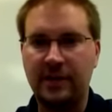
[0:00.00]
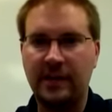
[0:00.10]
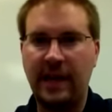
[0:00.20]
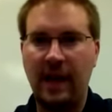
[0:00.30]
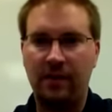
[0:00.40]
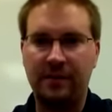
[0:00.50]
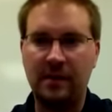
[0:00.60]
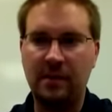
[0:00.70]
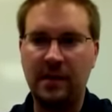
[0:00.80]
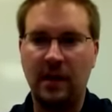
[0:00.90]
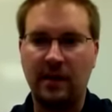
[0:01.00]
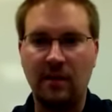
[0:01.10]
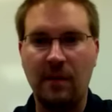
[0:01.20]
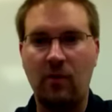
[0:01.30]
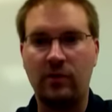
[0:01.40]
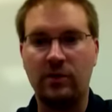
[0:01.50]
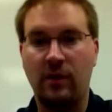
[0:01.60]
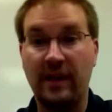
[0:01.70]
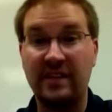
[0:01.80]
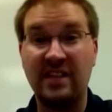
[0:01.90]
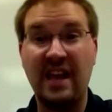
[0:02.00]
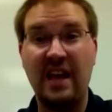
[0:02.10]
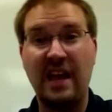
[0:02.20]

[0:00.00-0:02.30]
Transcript: and today I'll be talking about what's known as